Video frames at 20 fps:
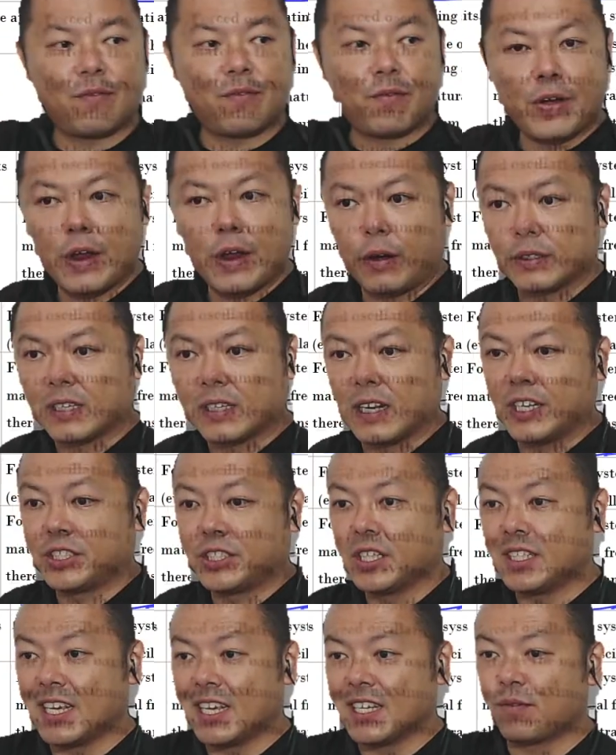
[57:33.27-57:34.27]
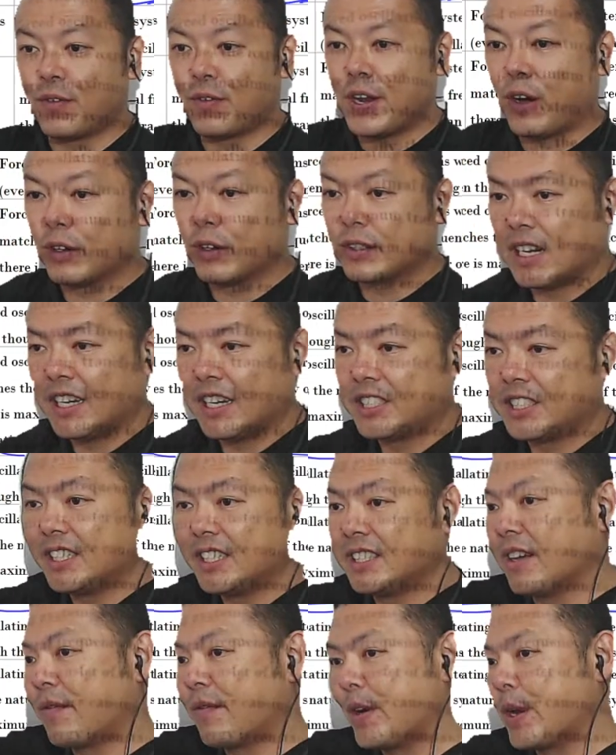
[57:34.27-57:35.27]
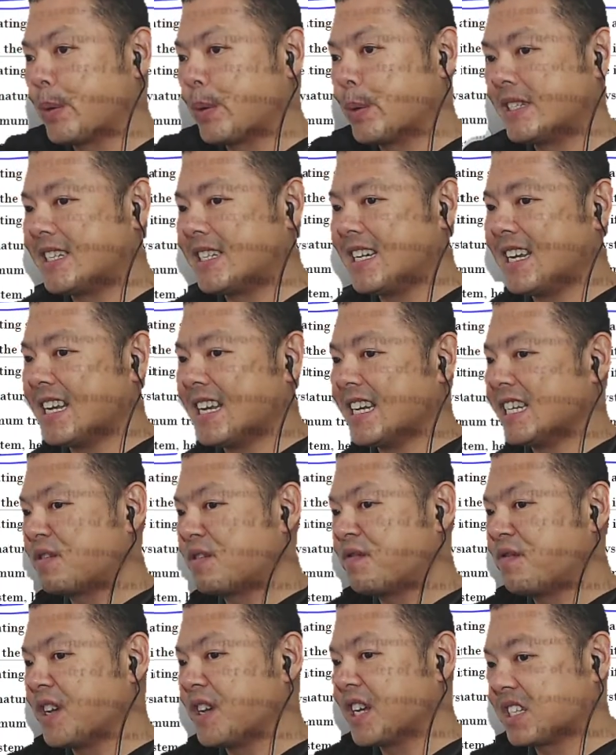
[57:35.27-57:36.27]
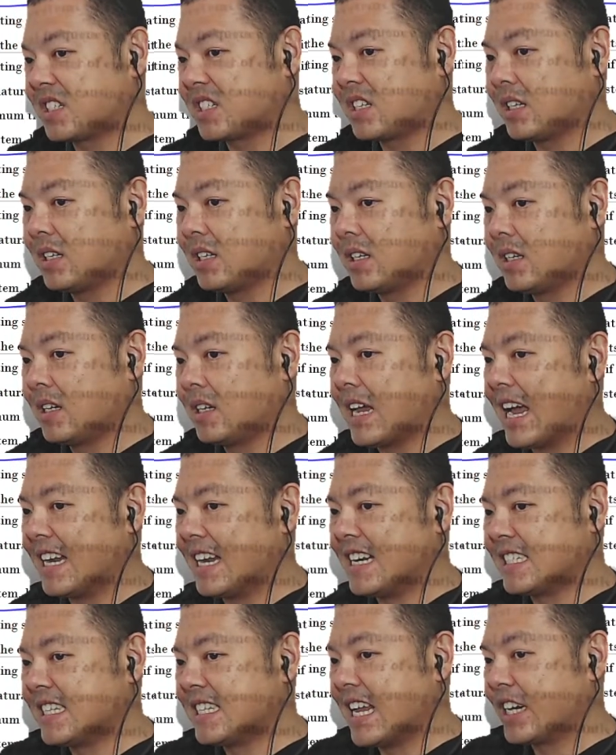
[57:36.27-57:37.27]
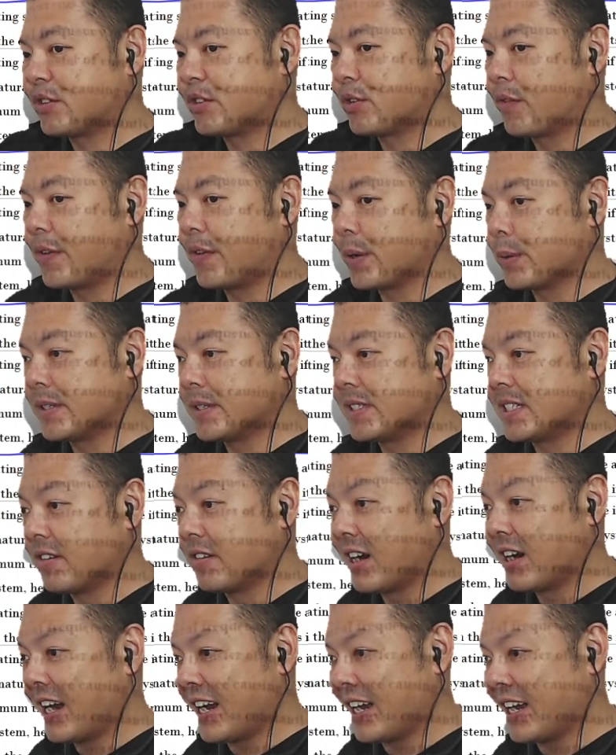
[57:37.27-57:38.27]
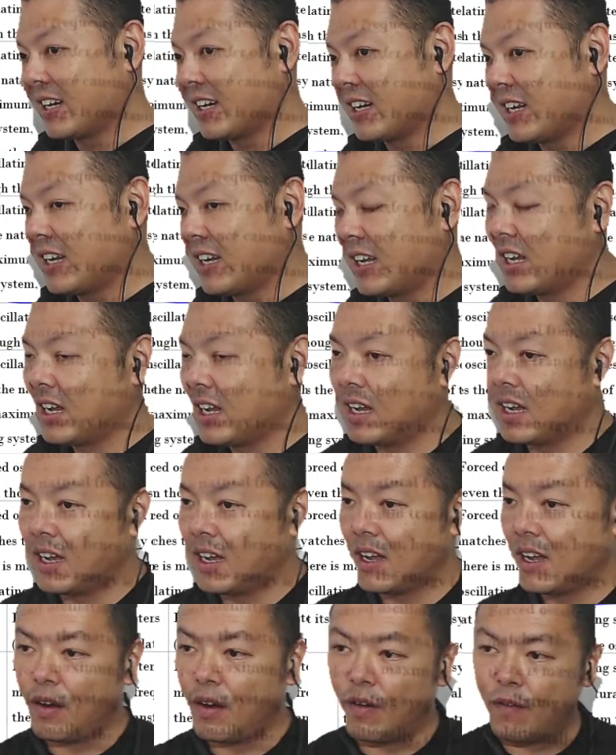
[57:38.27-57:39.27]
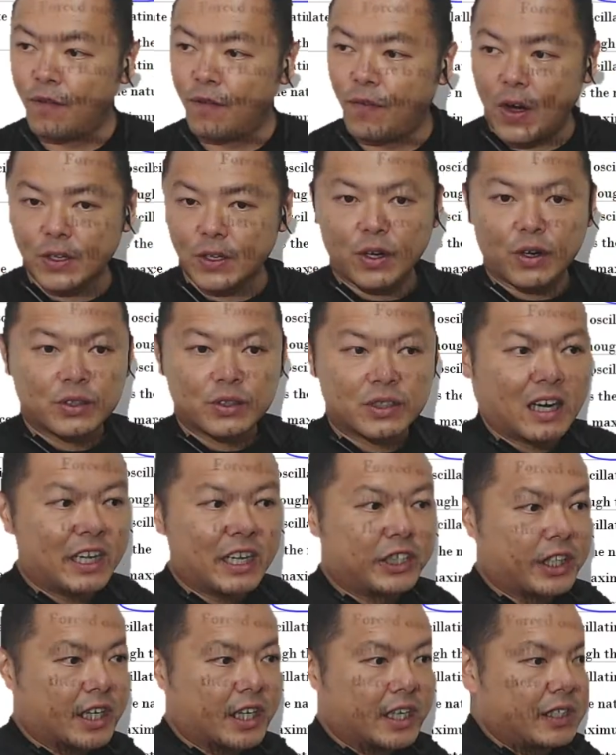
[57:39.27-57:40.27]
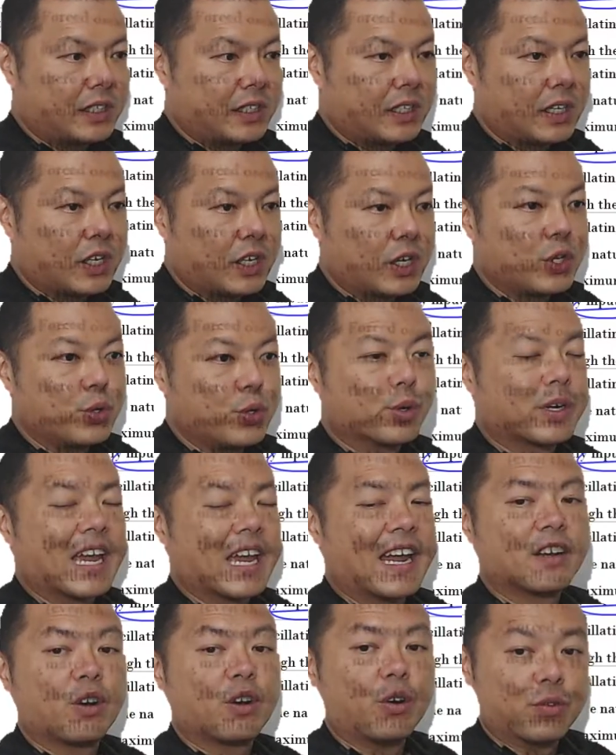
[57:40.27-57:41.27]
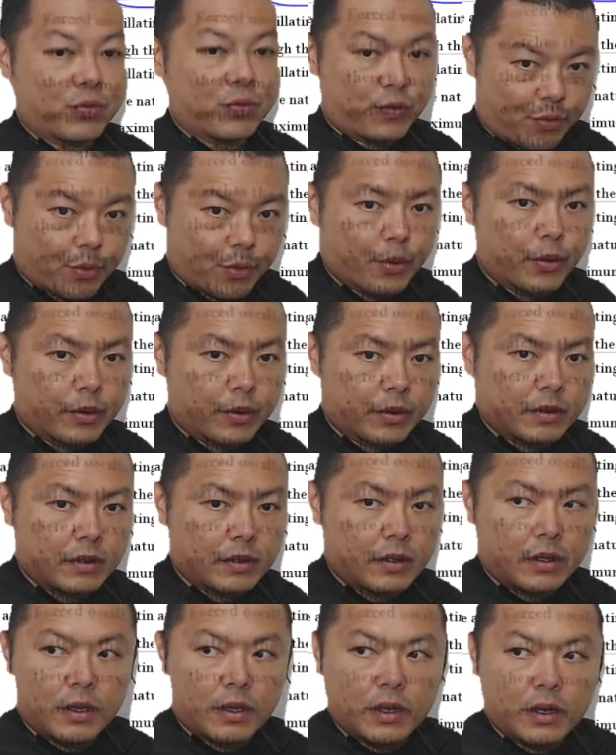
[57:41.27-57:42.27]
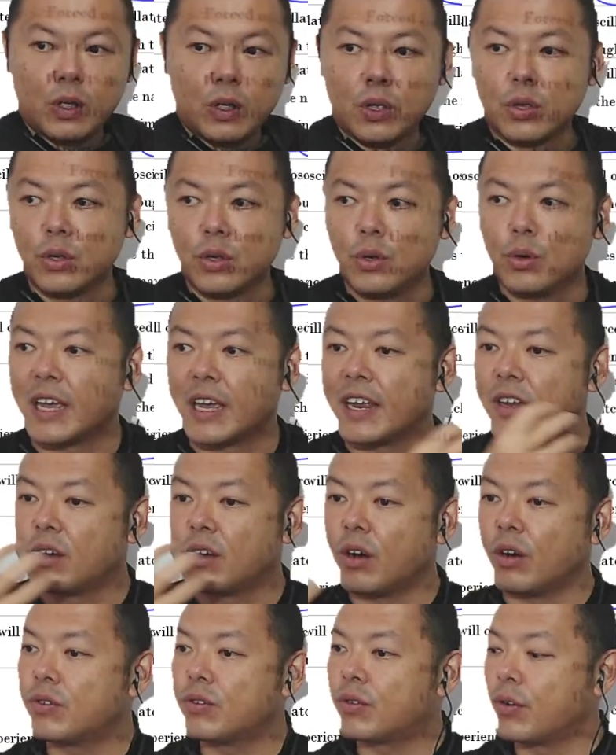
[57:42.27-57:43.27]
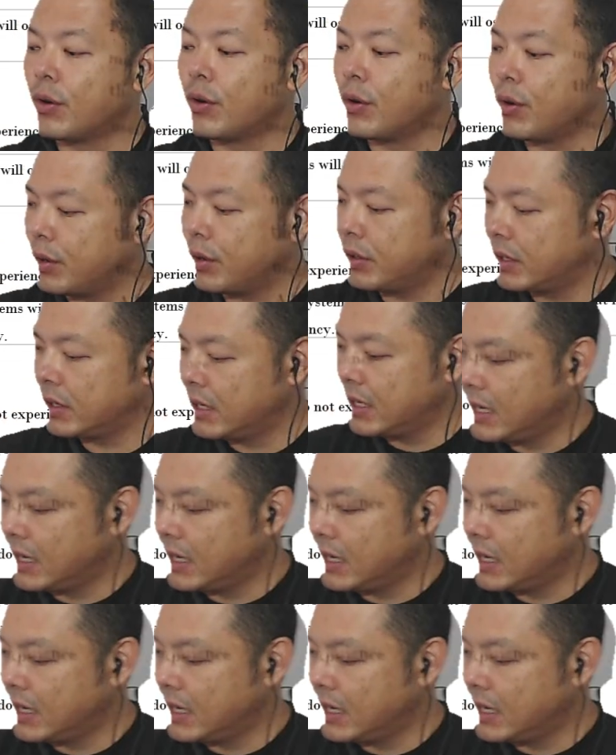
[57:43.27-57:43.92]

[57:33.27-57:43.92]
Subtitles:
free oscillation is free oscillations, the frequency is fixed at its natural frequency, right? Forced oscillation, you can control. You can control